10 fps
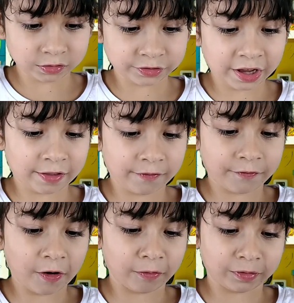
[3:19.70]
She has a
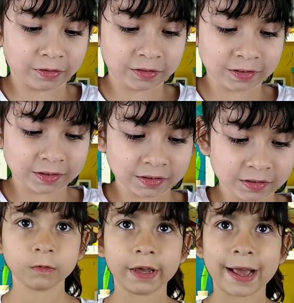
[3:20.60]
phone.
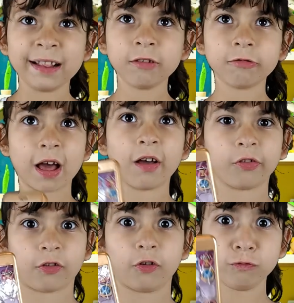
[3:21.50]

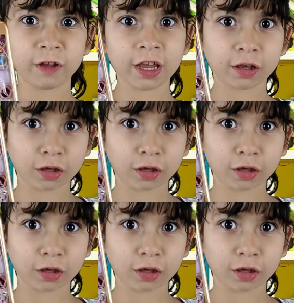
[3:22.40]
LOLs don't take